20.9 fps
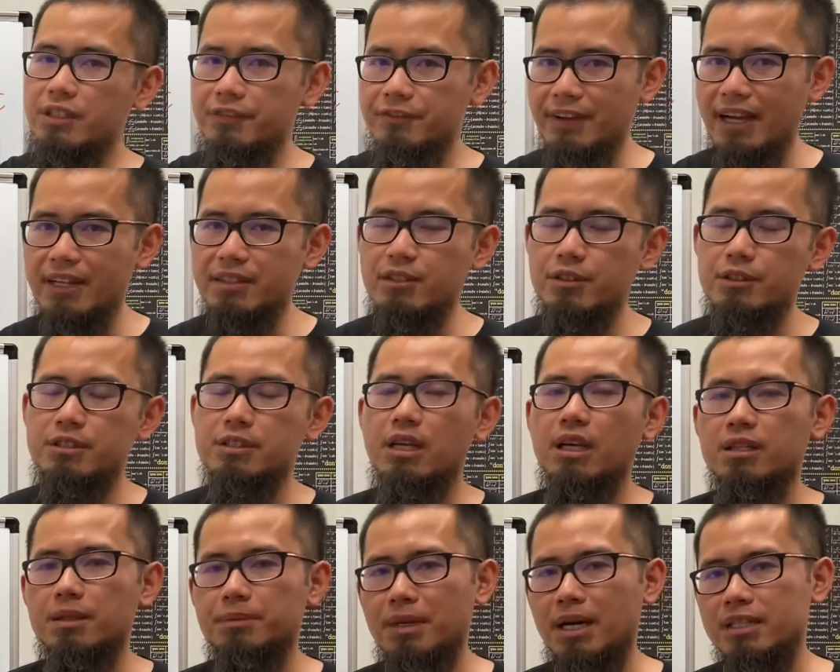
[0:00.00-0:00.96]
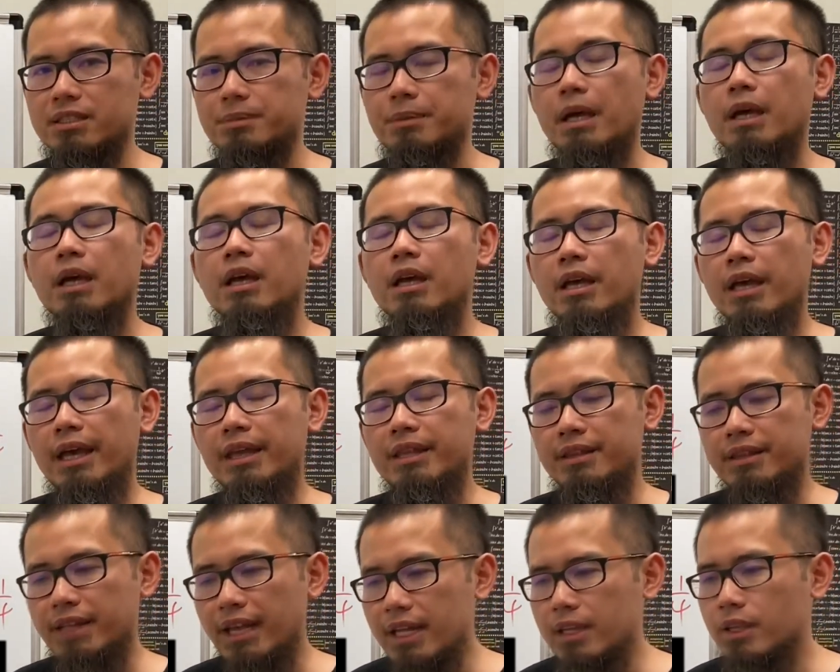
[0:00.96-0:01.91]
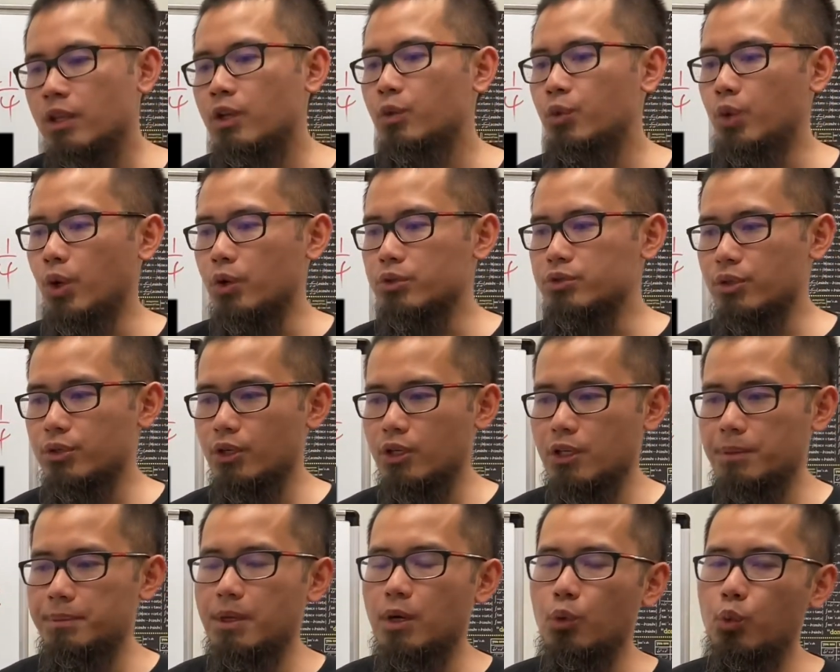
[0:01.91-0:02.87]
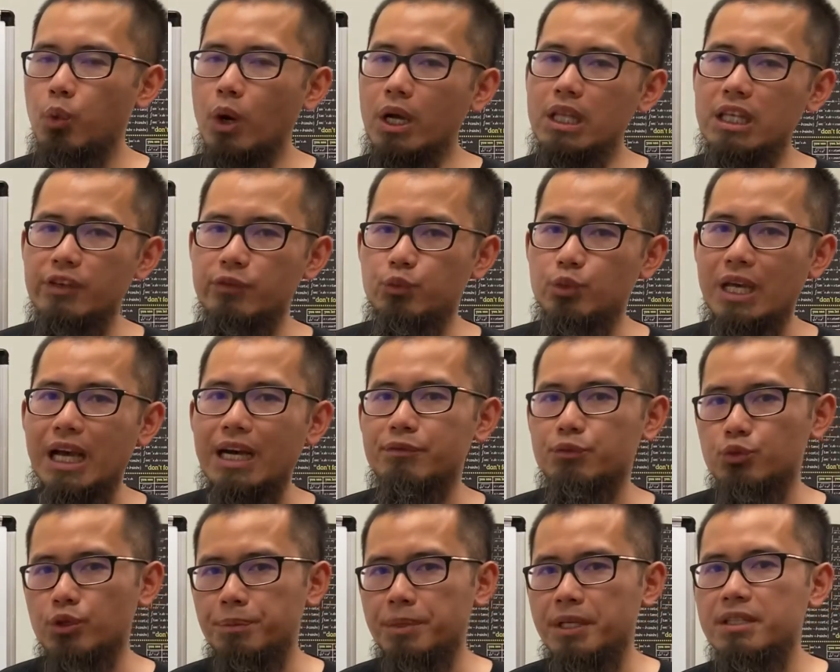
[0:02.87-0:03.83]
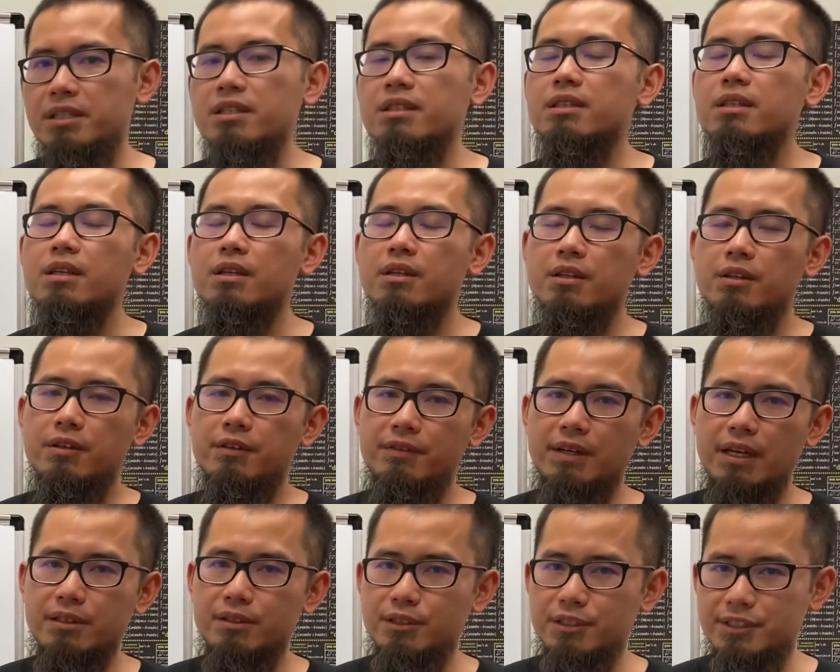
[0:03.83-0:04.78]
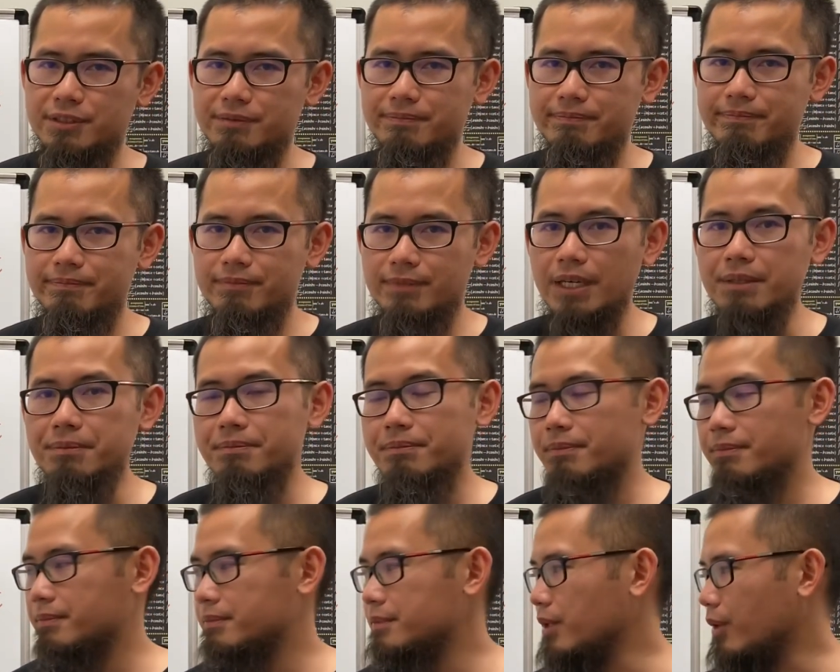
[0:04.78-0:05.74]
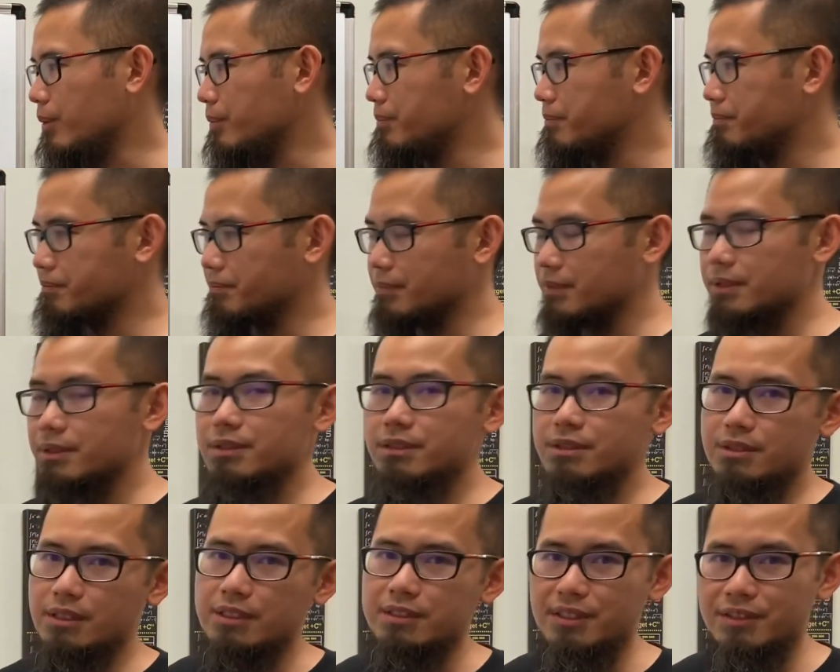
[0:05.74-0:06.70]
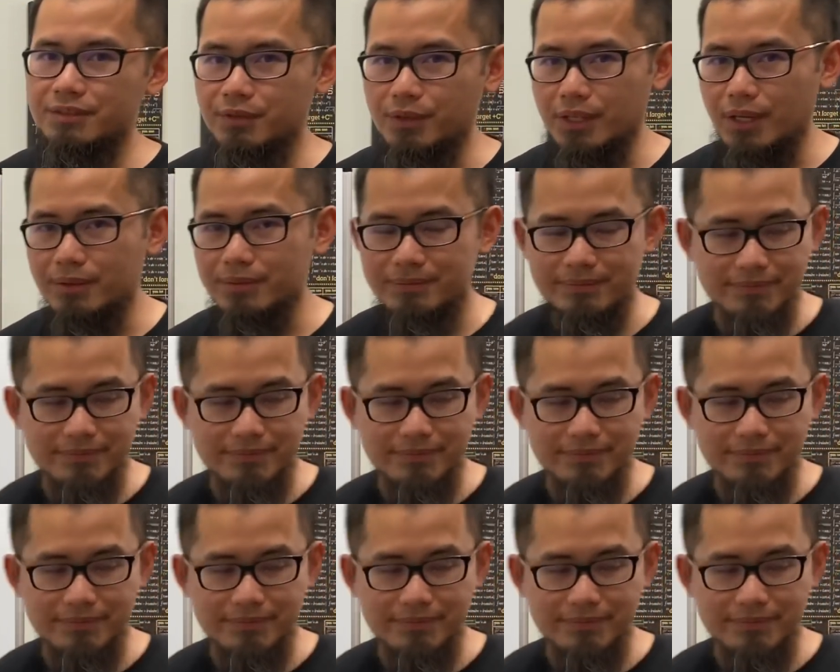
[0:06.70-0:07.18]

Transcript: factors on the bottom. And then we also talk about what if we have repeated factors, right? So that's it for now.